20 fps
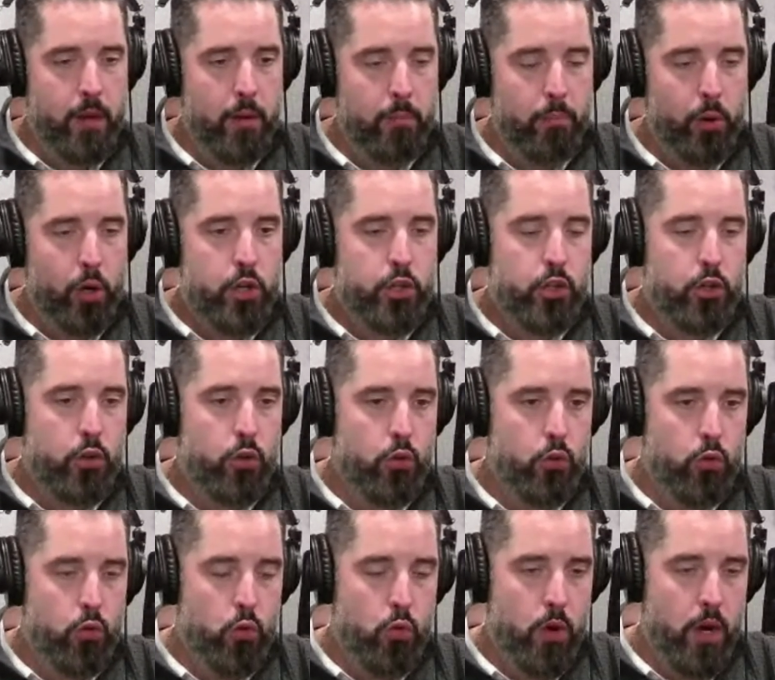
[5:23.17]
The person
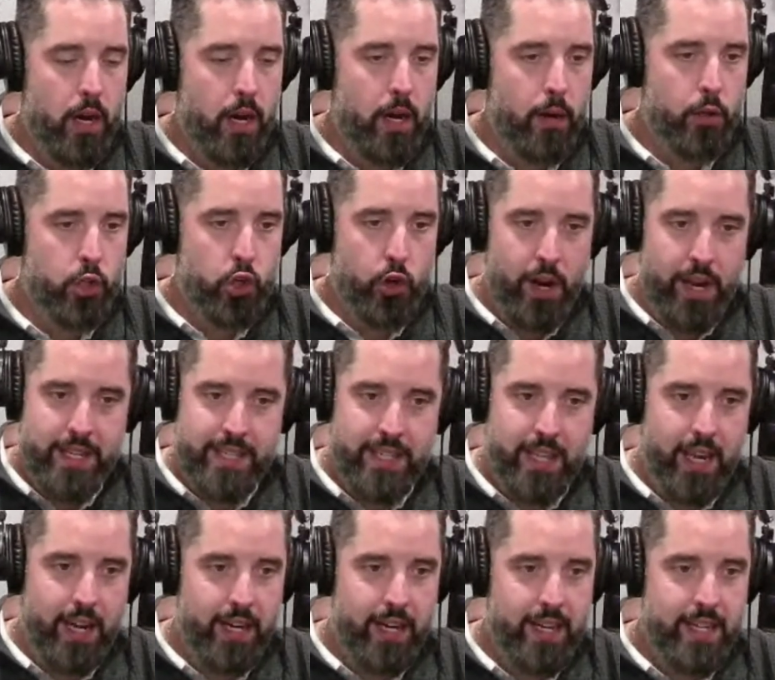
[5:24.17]
who
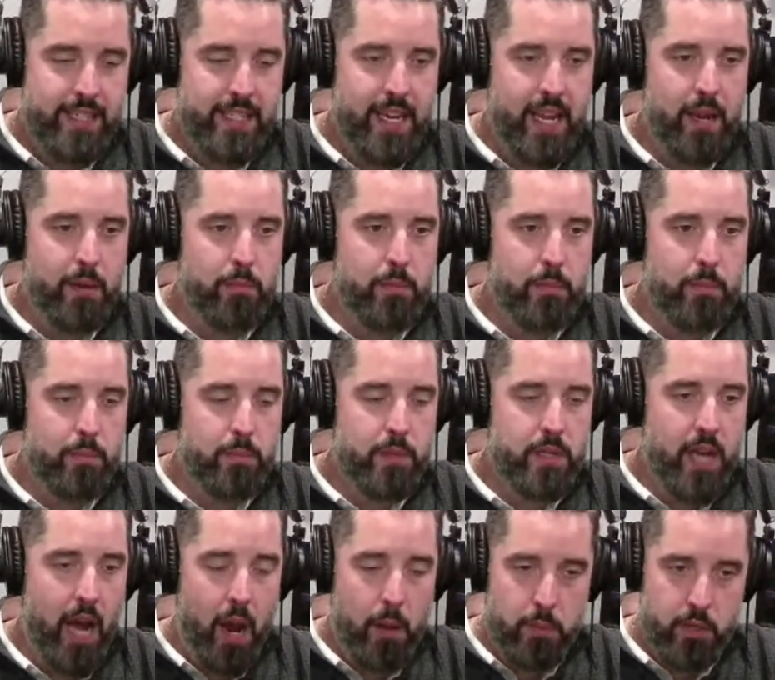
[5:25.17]
translated it is named
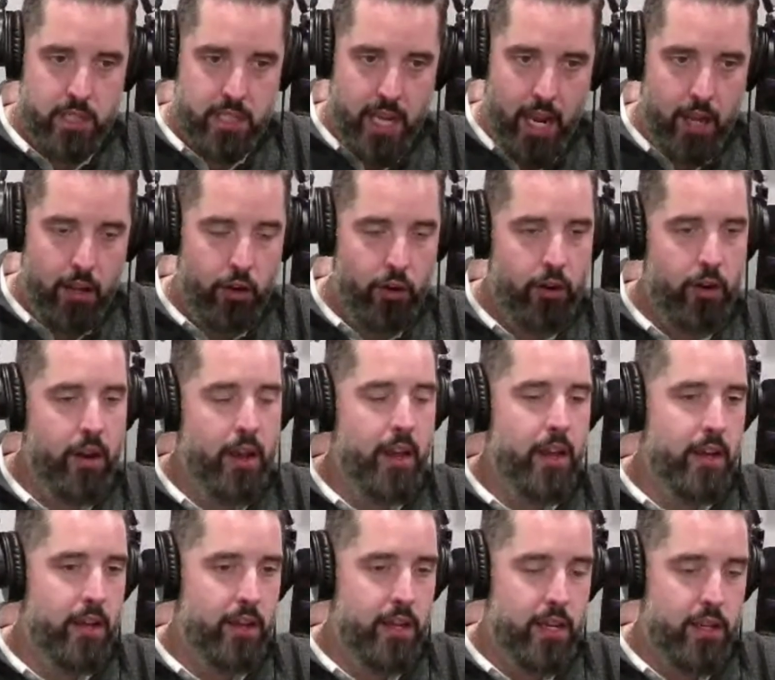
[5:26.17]
Thomas
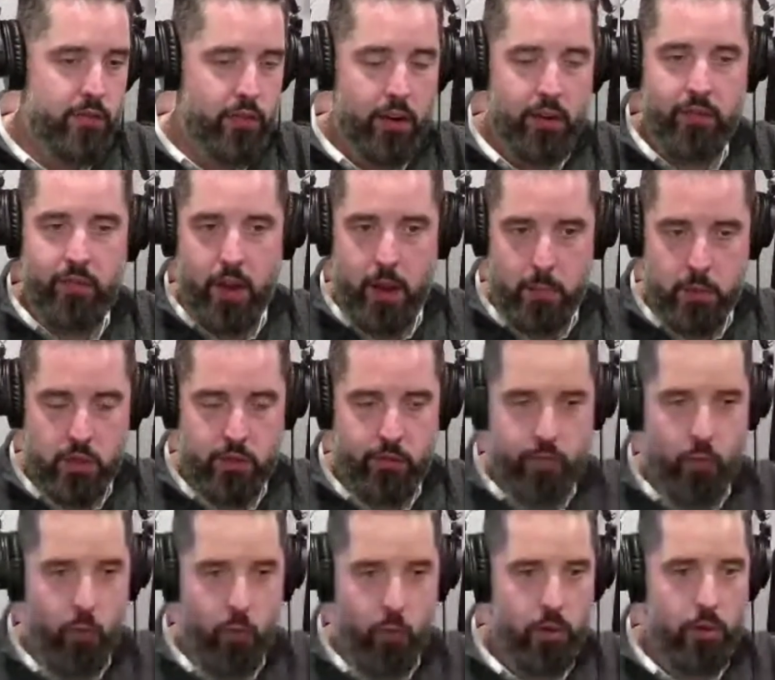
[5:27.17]
Taylor. He's very
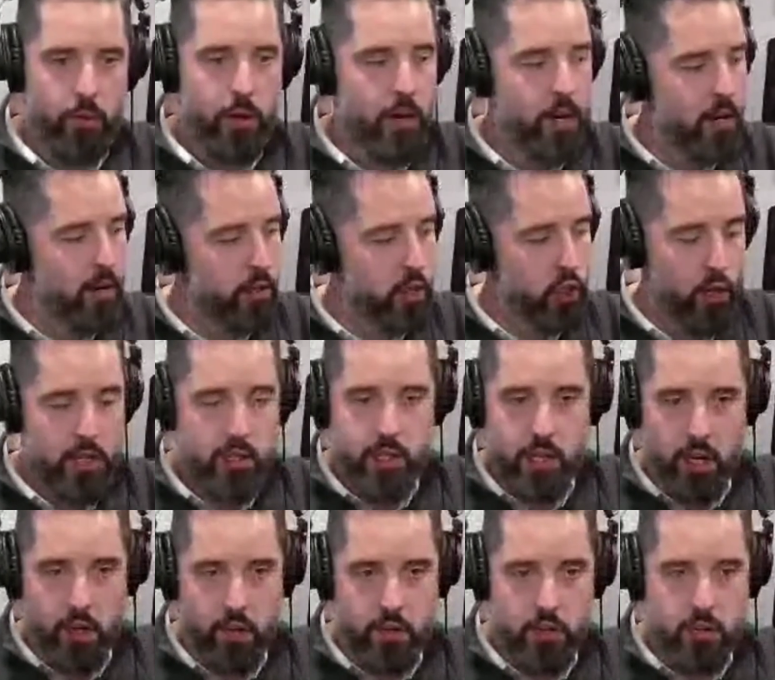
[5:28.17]
famous for
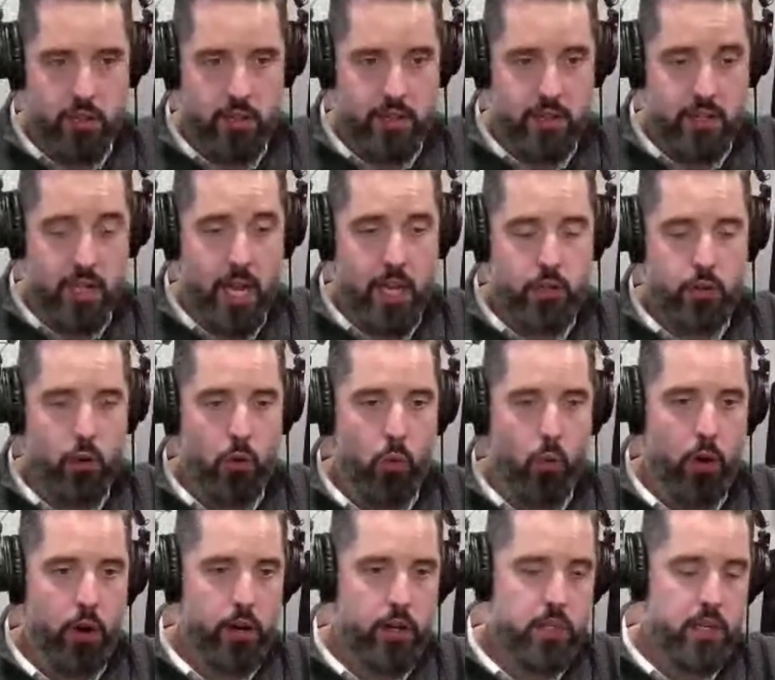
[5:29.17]
translating these
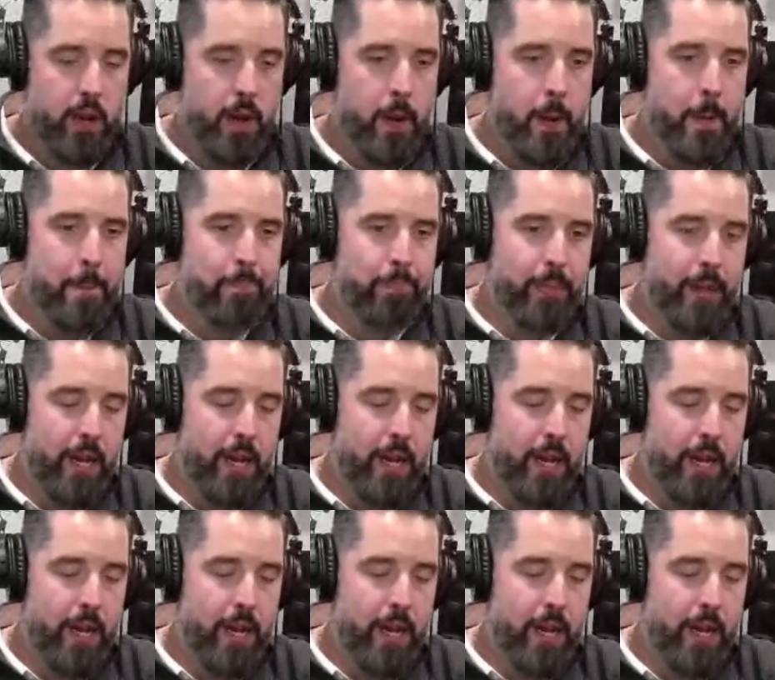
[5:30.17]
classical works.